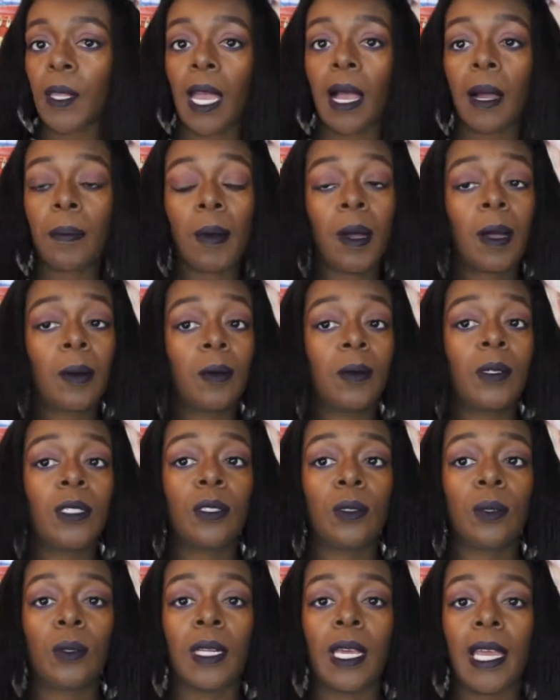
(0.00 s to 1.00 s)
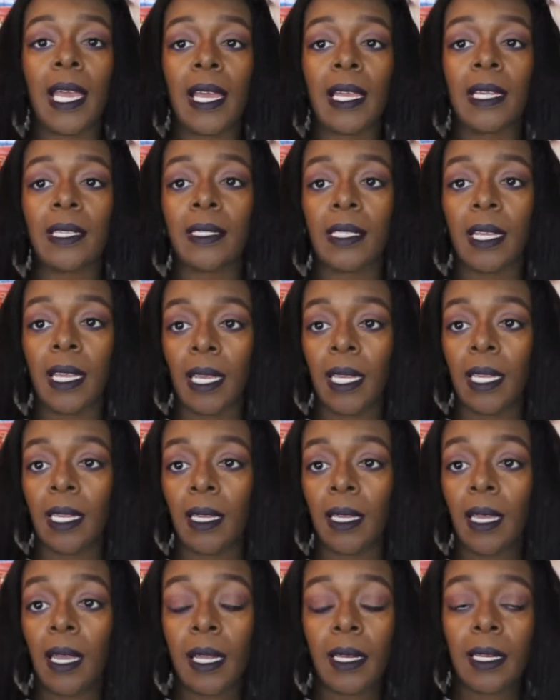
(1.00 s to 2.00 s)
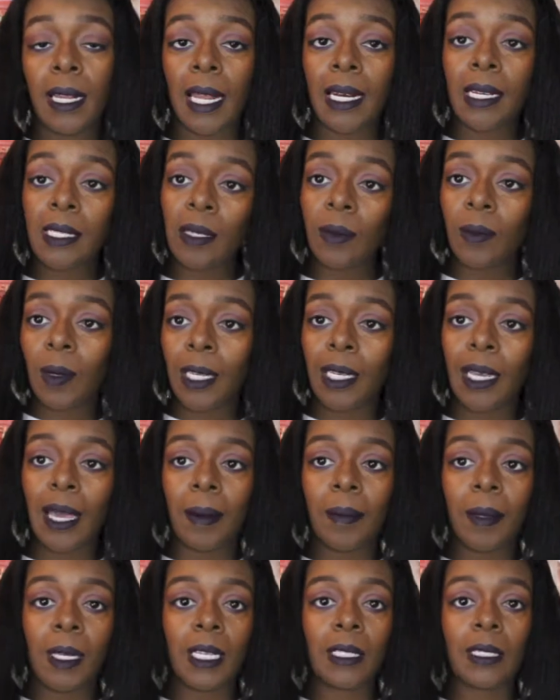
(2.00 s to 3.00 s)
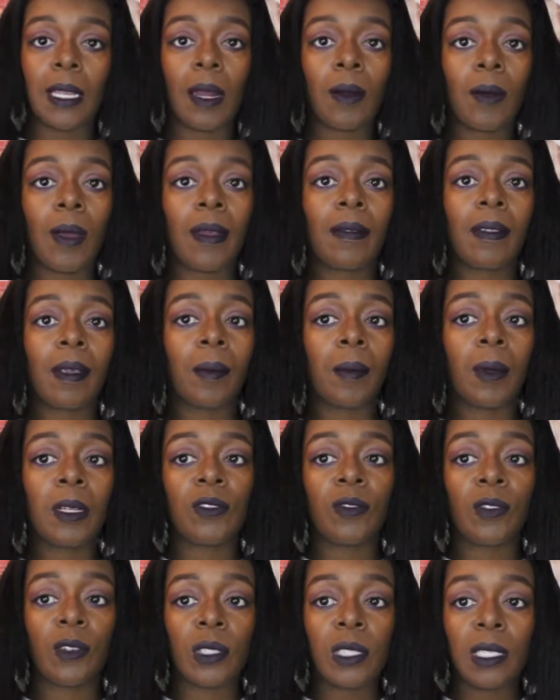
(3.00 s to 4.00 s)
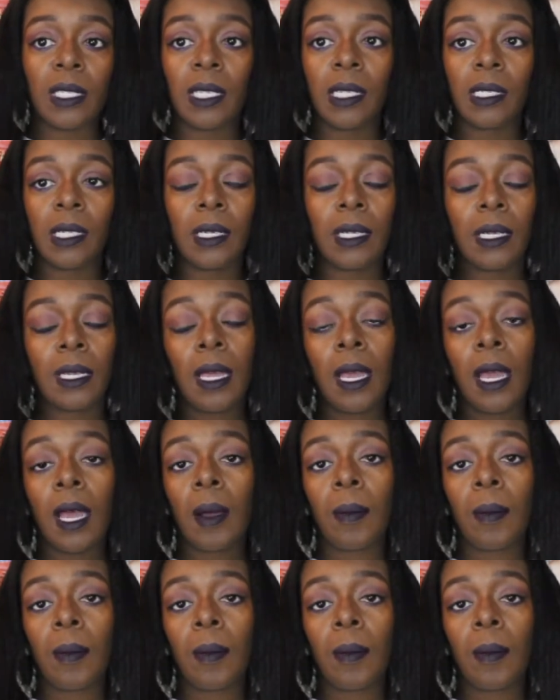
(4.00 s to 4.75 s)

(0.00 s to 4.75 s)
I probably would do it as a, not as a wig cap because I don't have that much versatility,